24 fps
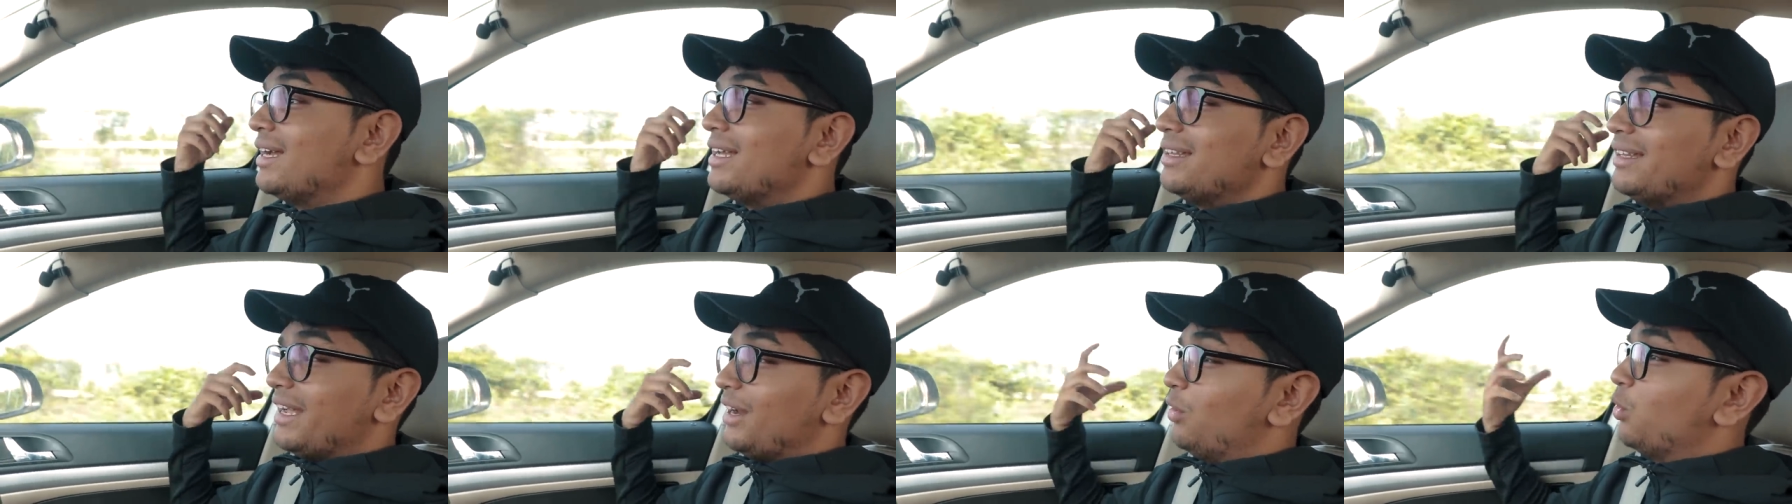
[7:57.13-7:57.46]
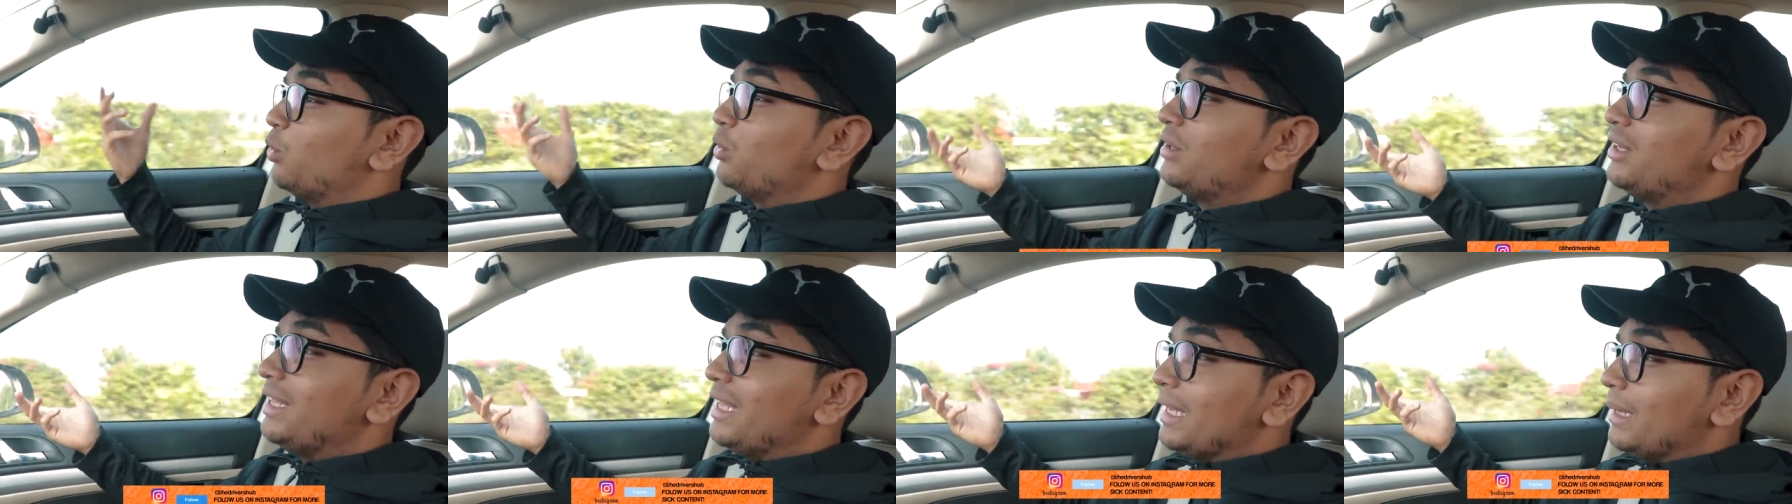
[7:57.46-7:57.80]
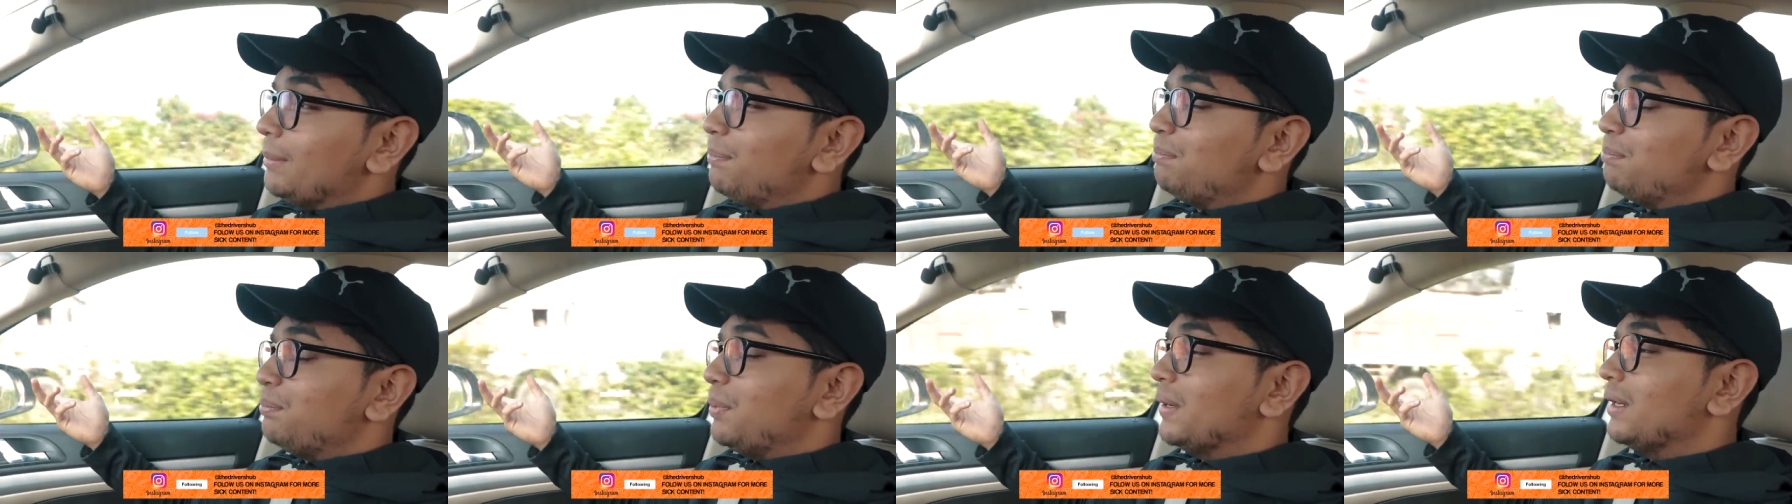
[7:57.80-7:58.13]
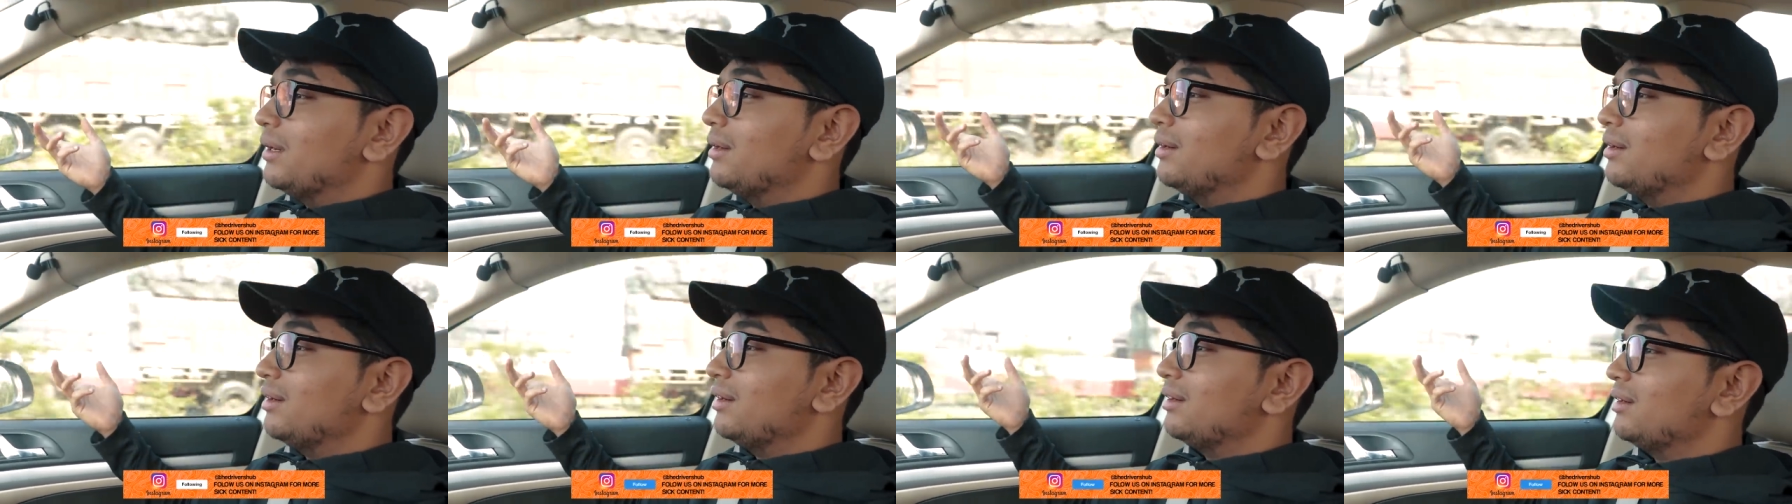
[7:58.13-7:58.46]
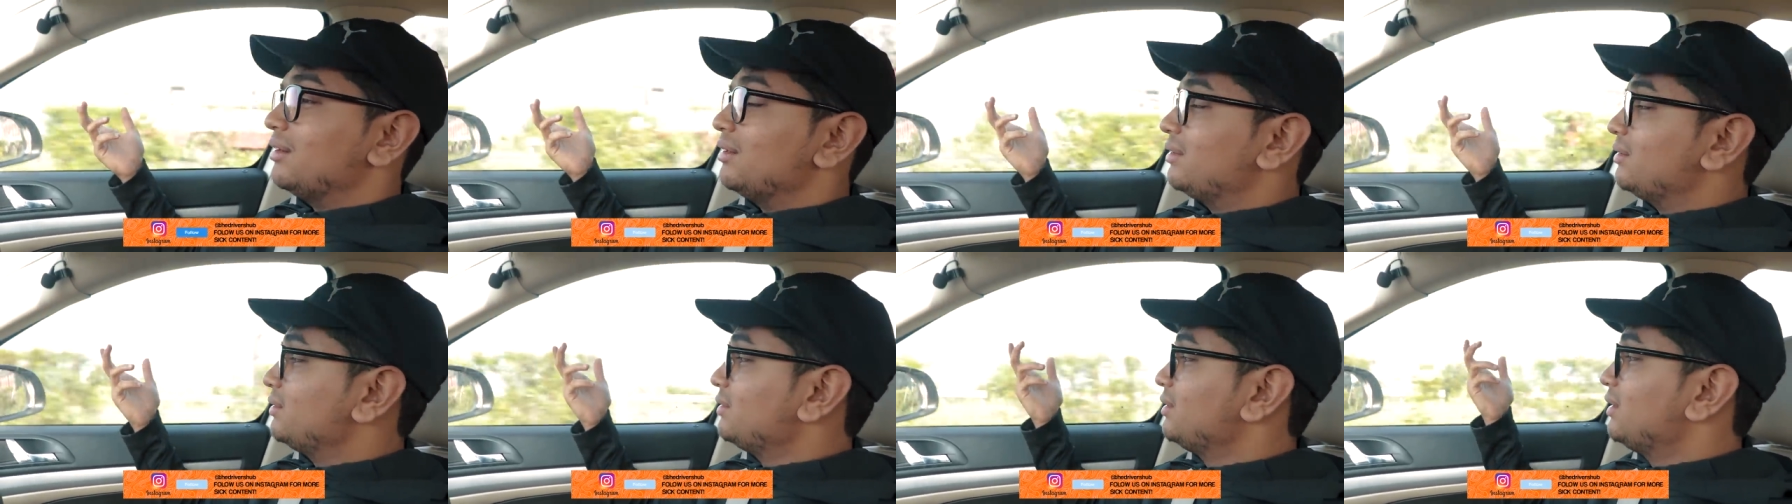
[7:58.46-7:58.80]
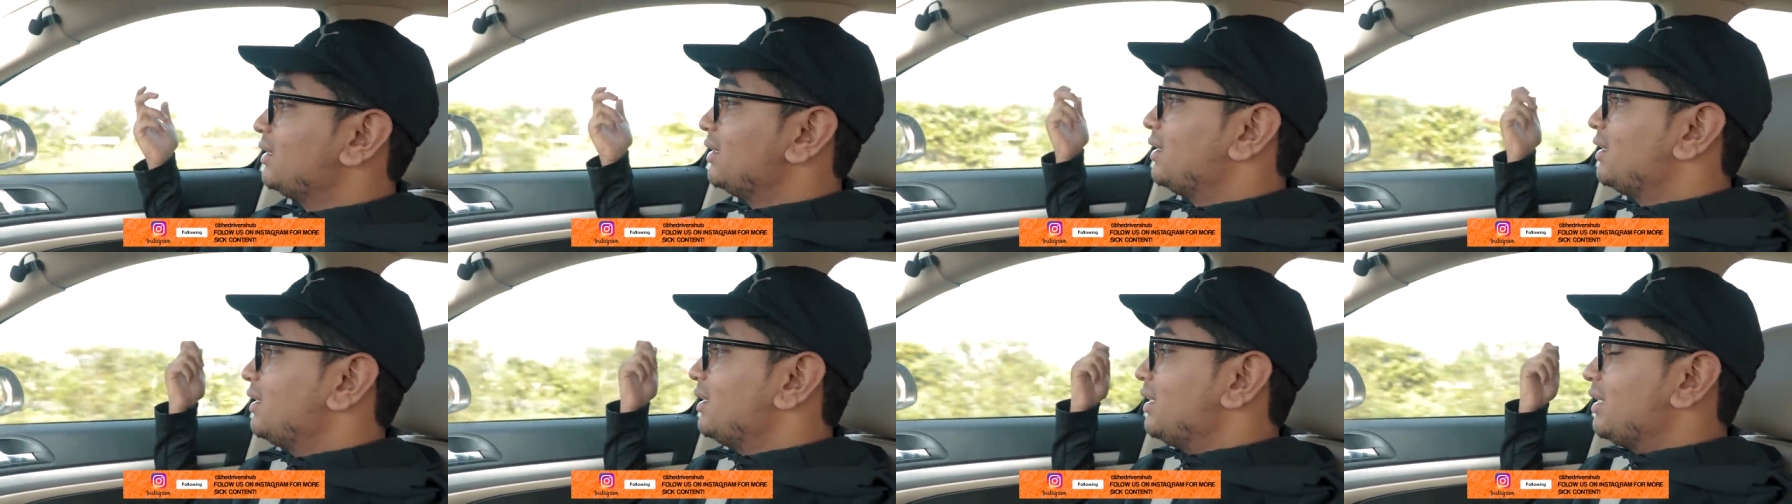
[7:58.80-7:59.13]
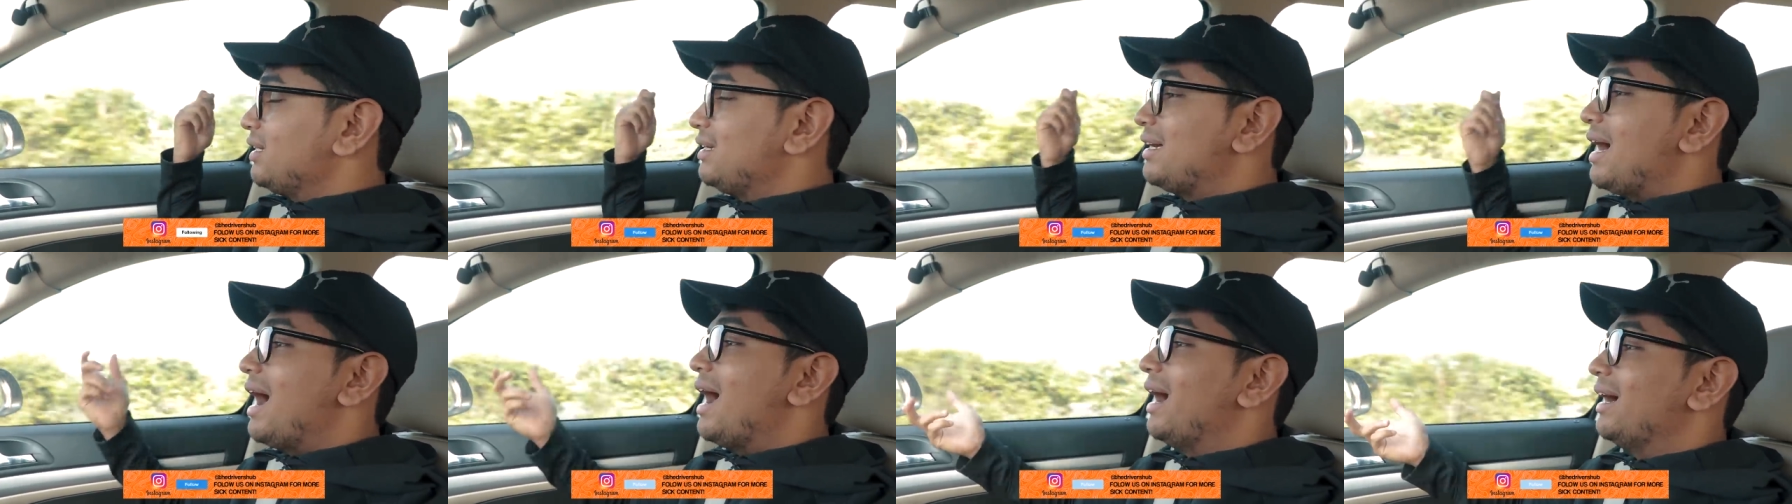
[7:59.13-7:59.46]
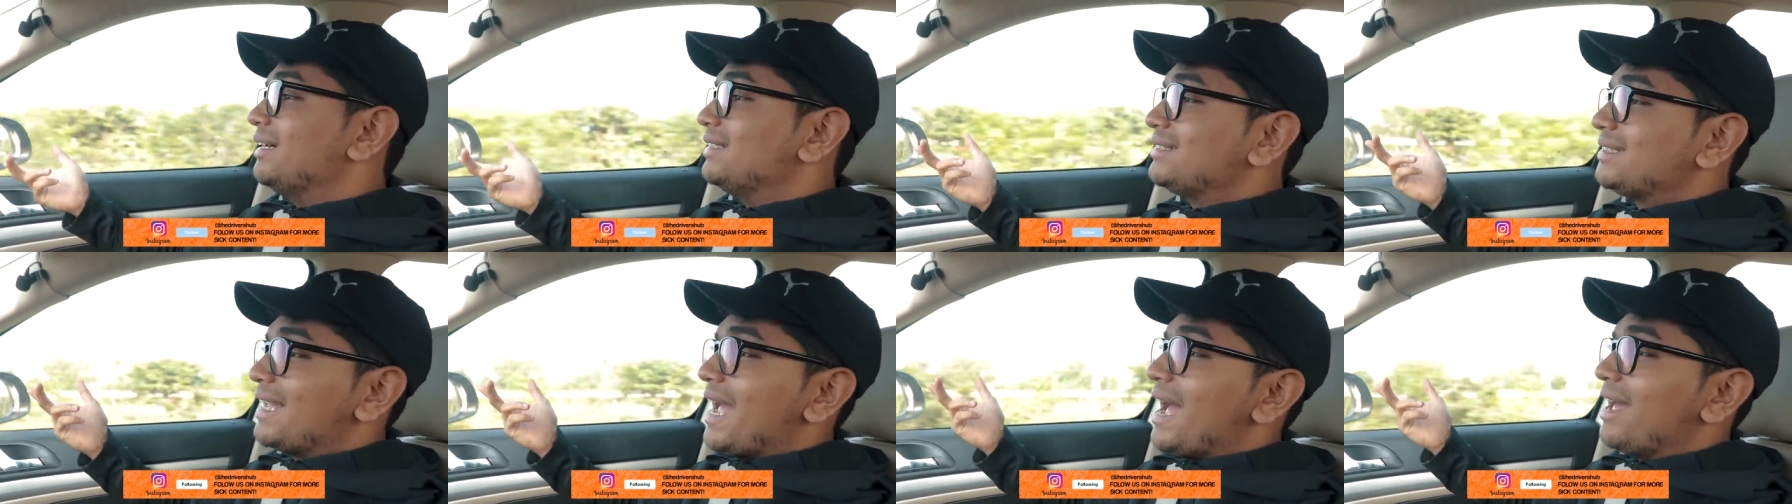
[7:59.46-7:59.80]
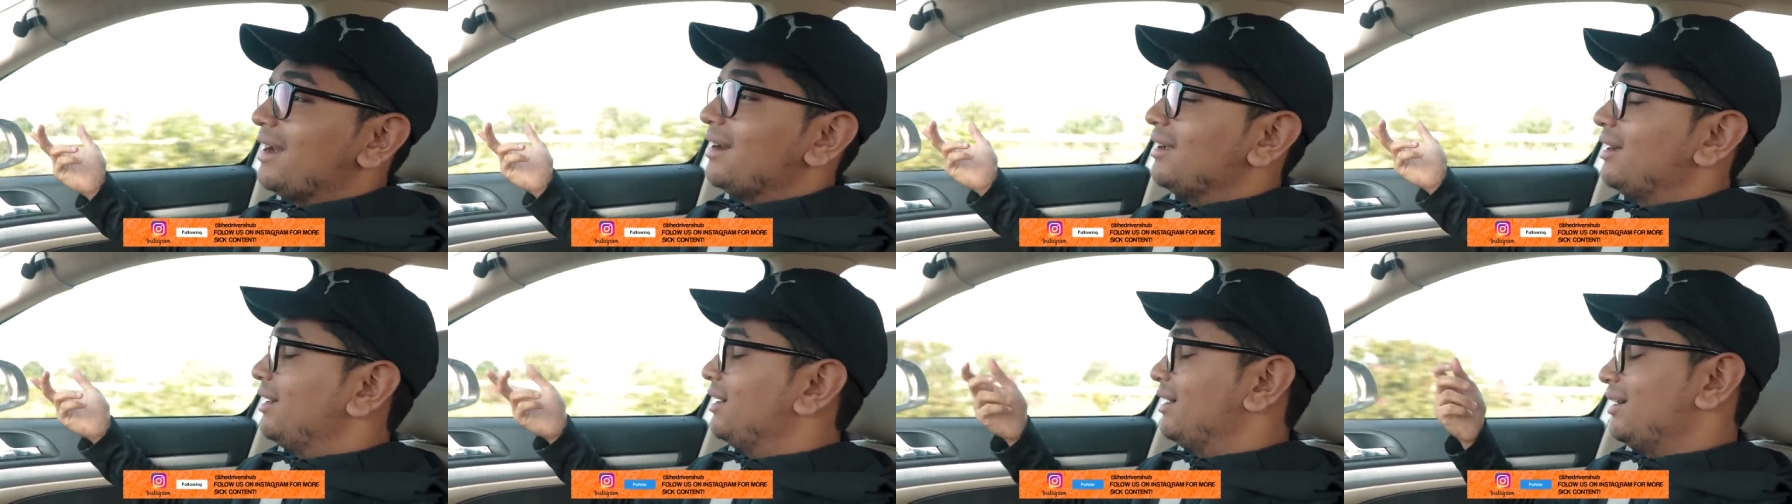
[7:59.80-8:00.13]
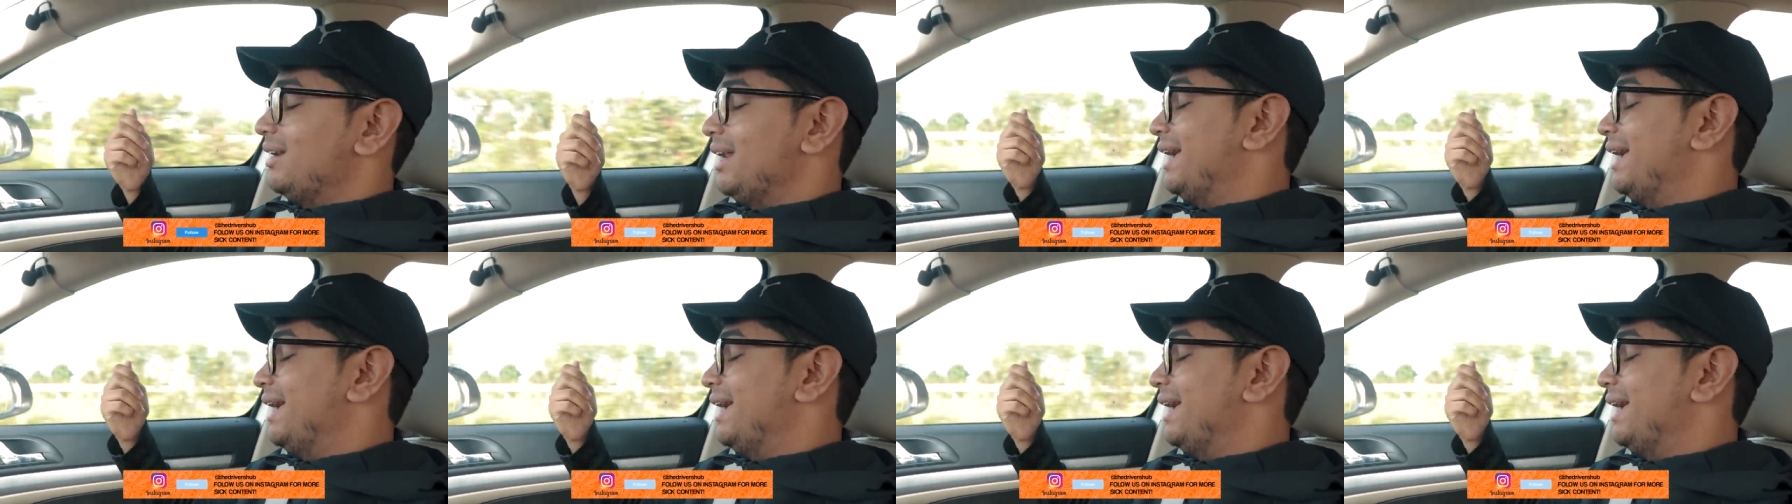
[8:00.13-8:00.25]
They don't keep uh, card scan, uh,